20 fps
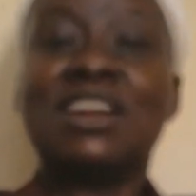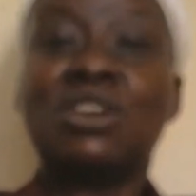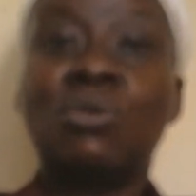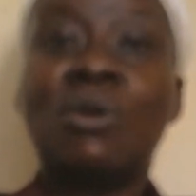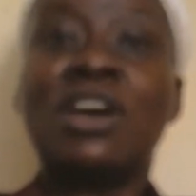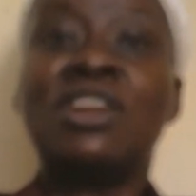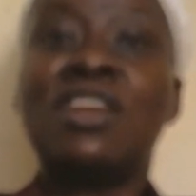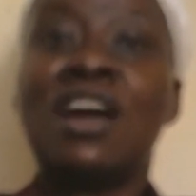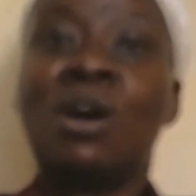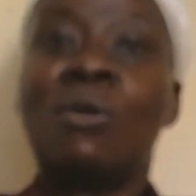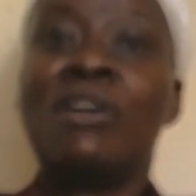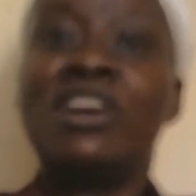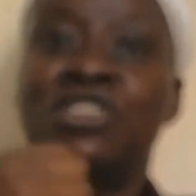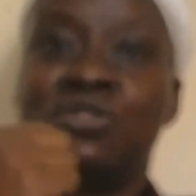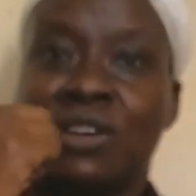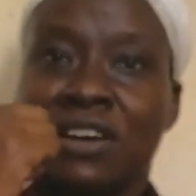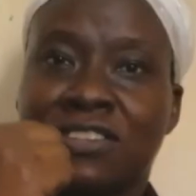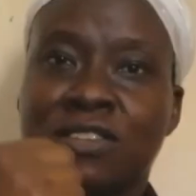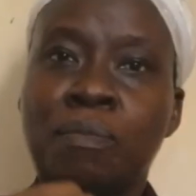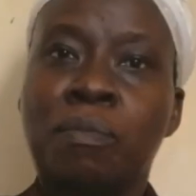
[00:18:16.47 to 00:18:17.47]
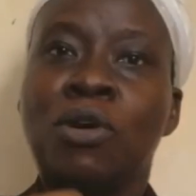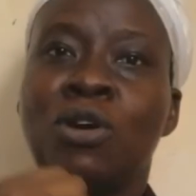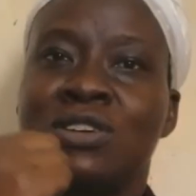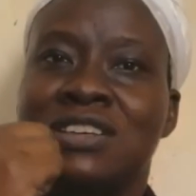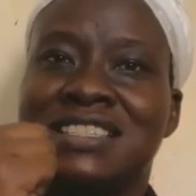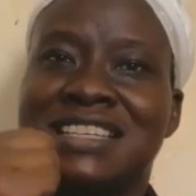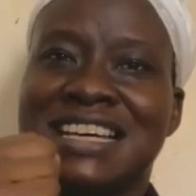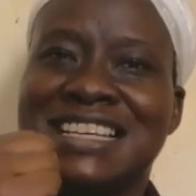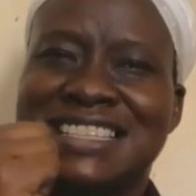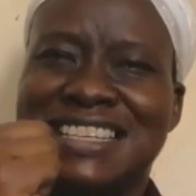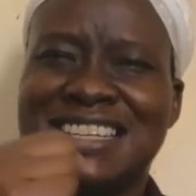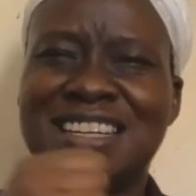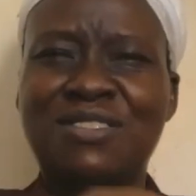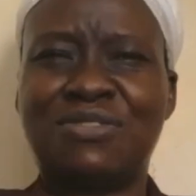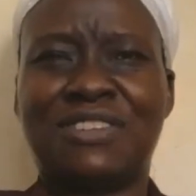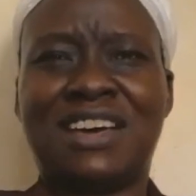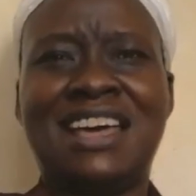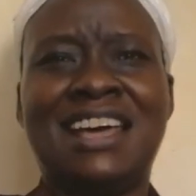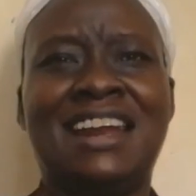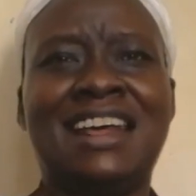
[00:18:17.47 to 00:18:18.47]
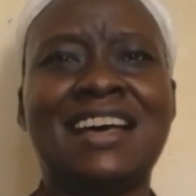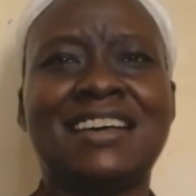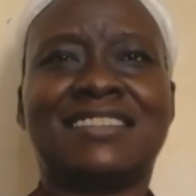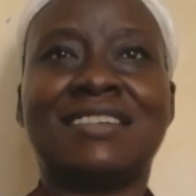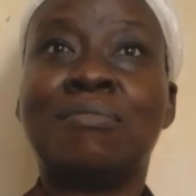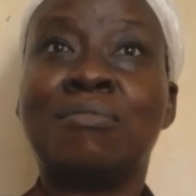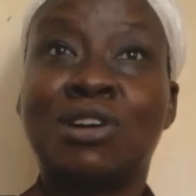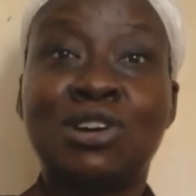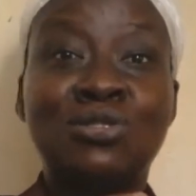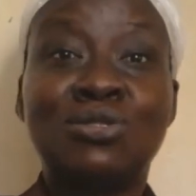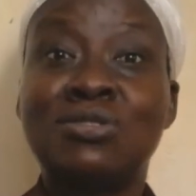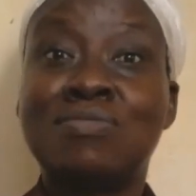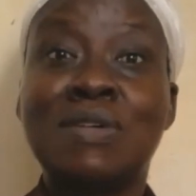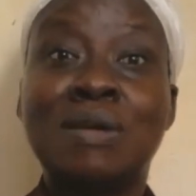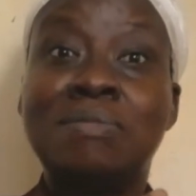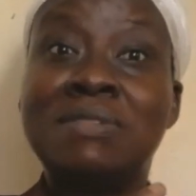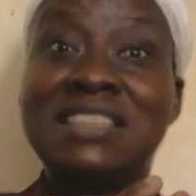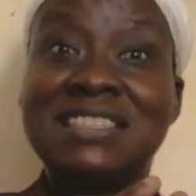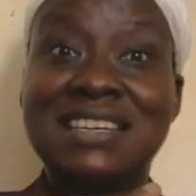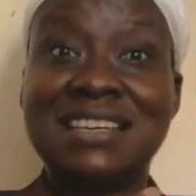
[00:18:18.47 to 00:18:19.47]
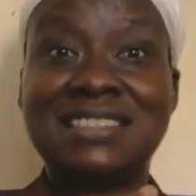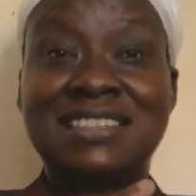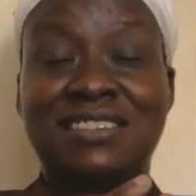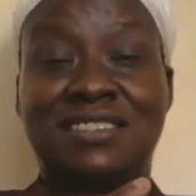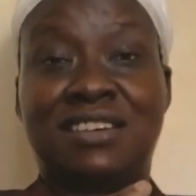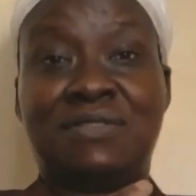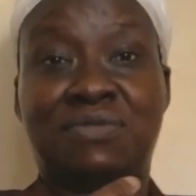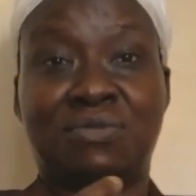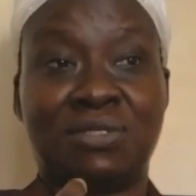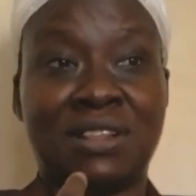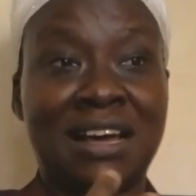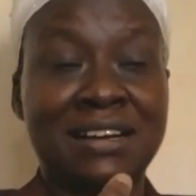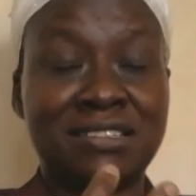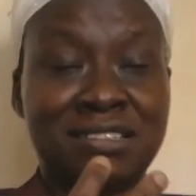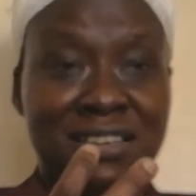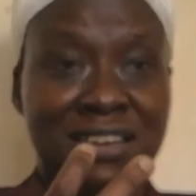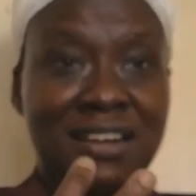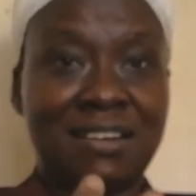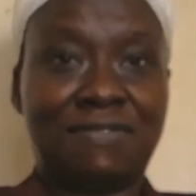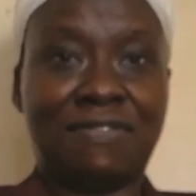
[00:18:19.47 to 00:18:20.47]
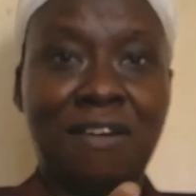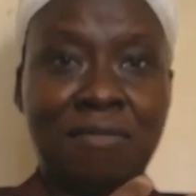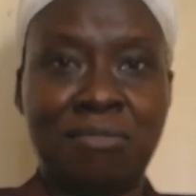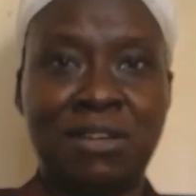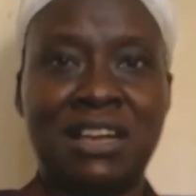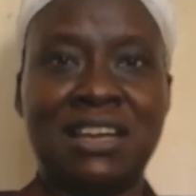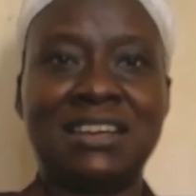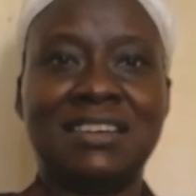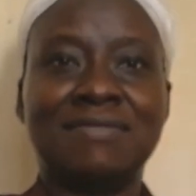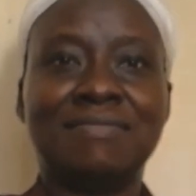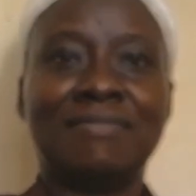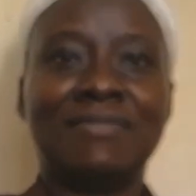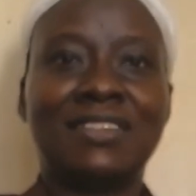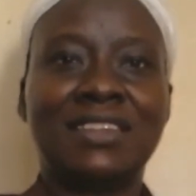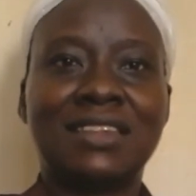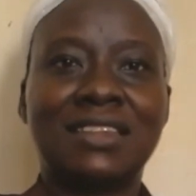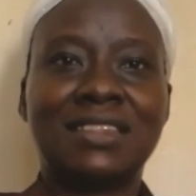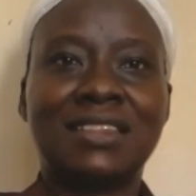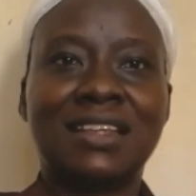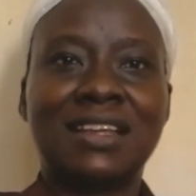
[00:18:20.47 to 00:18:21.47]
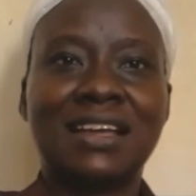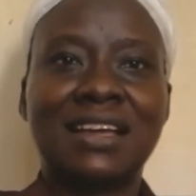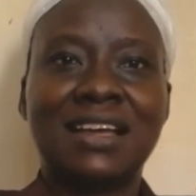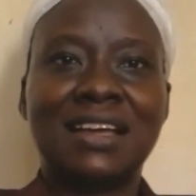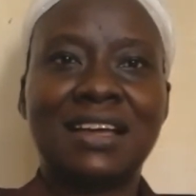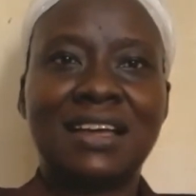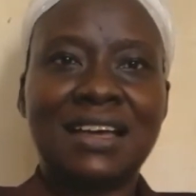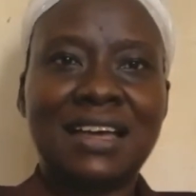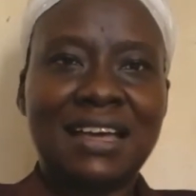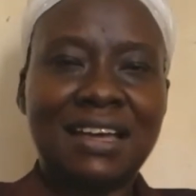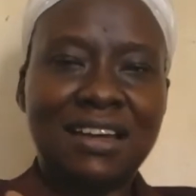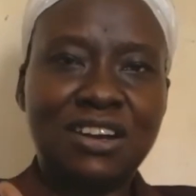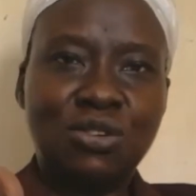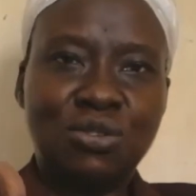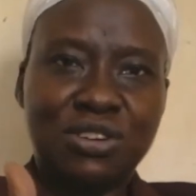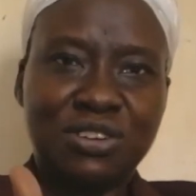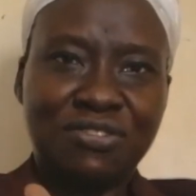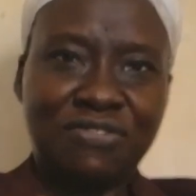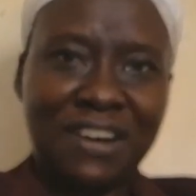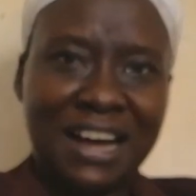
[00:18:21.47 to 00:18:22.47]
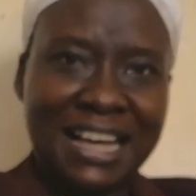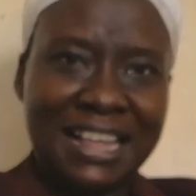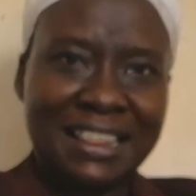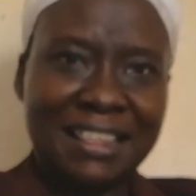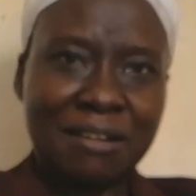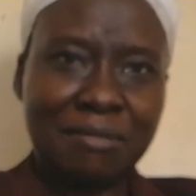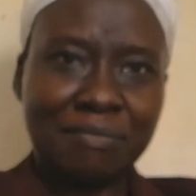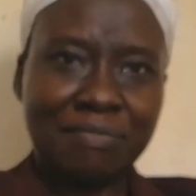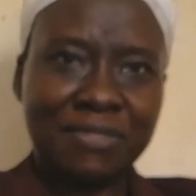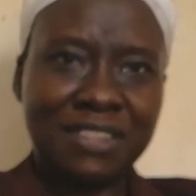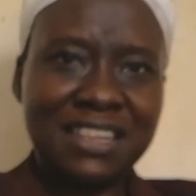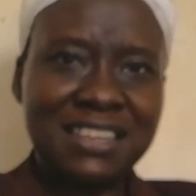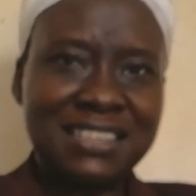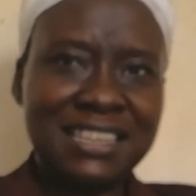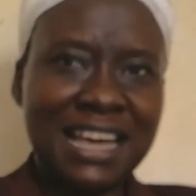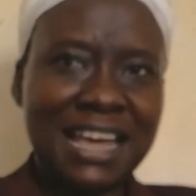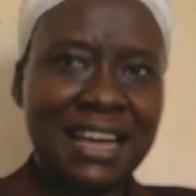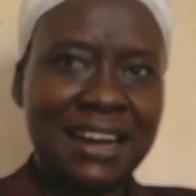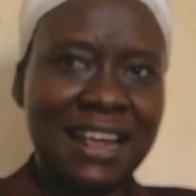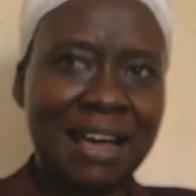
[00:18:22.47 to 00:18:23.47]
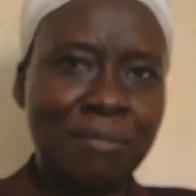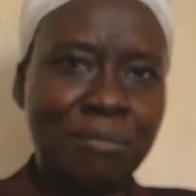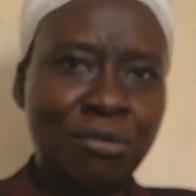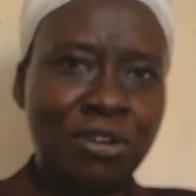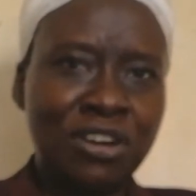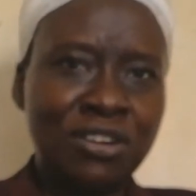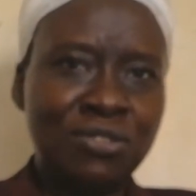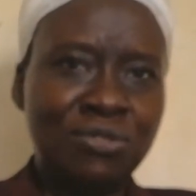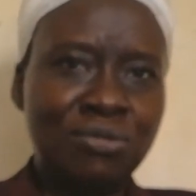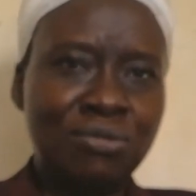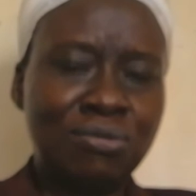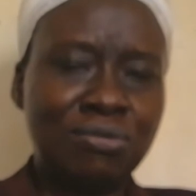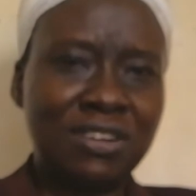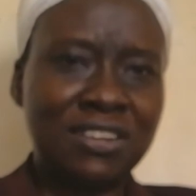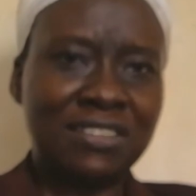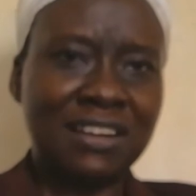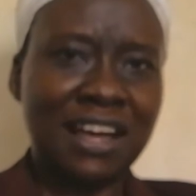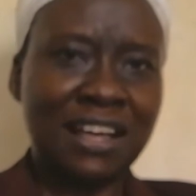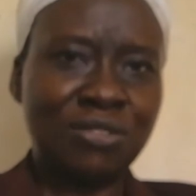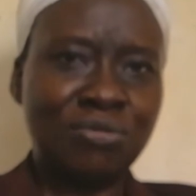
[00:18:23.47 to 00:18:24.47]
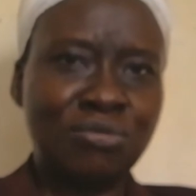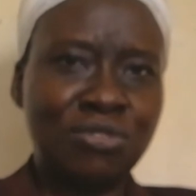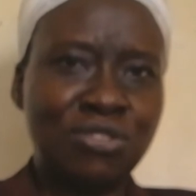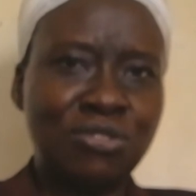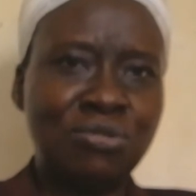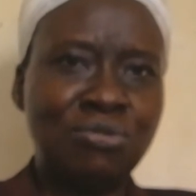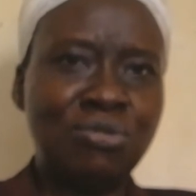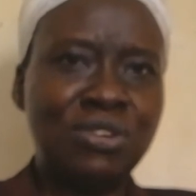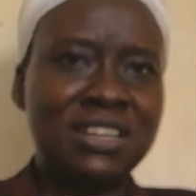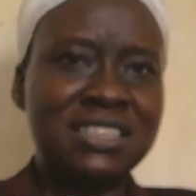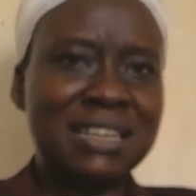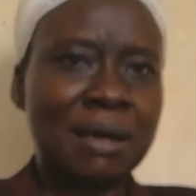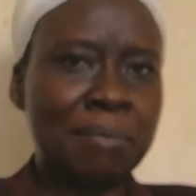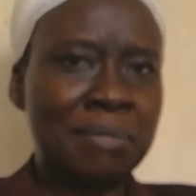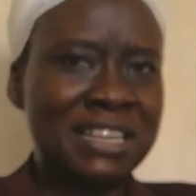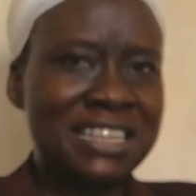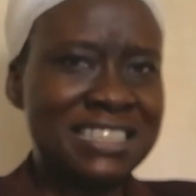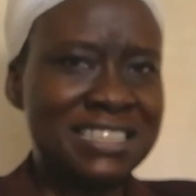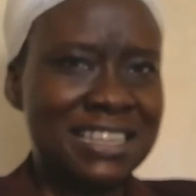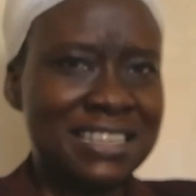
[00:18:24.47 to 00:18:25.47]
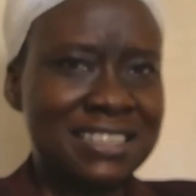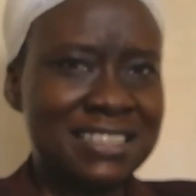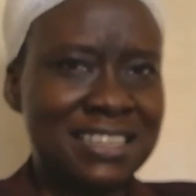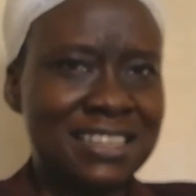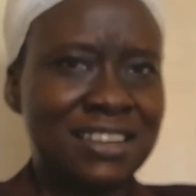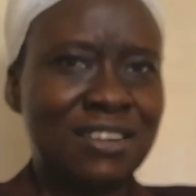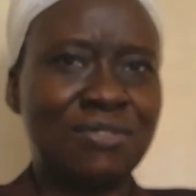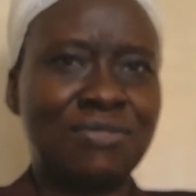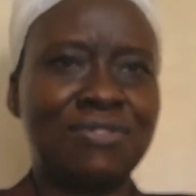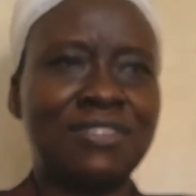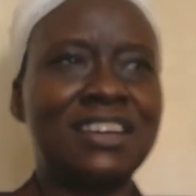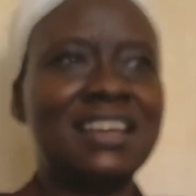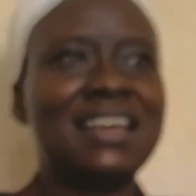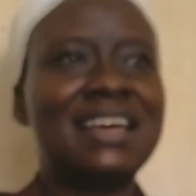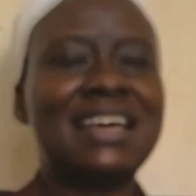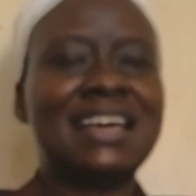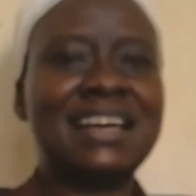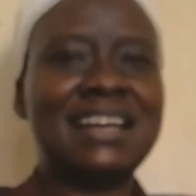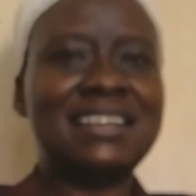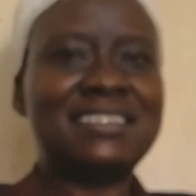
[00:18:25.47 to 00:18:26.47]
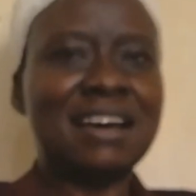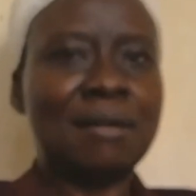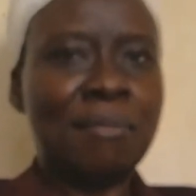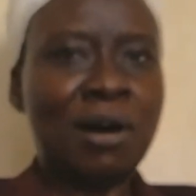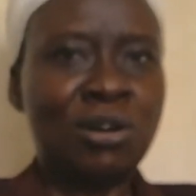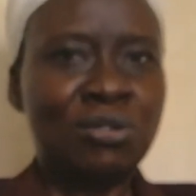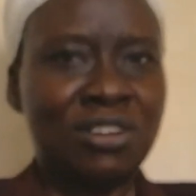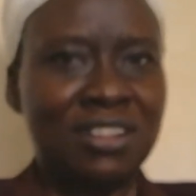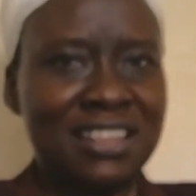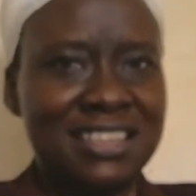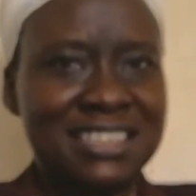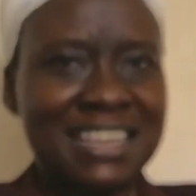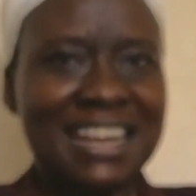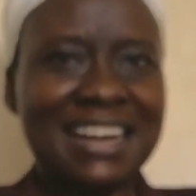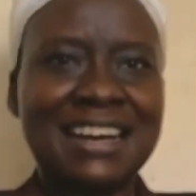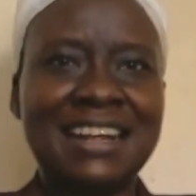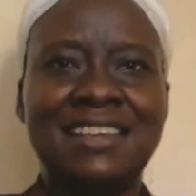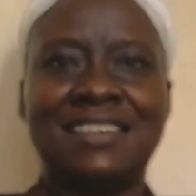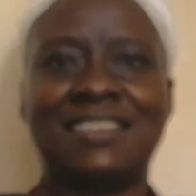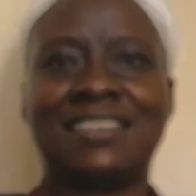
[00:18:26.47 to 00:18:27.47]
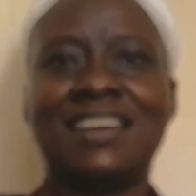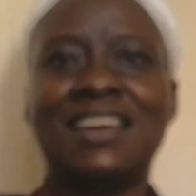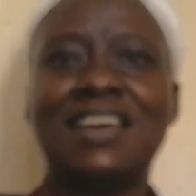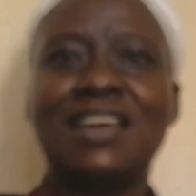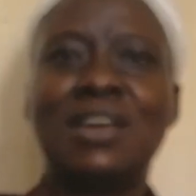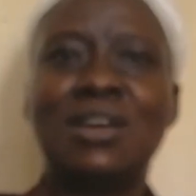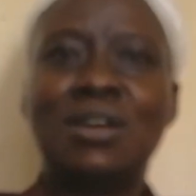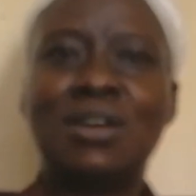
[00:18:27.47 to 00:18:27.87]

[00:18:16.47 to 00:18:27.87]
And when you're going to explore sensitive areas, some questions may be sensitive to that family, notify them. This area I'm going to discuss with you, it's a bit sensitive. It's about this and this.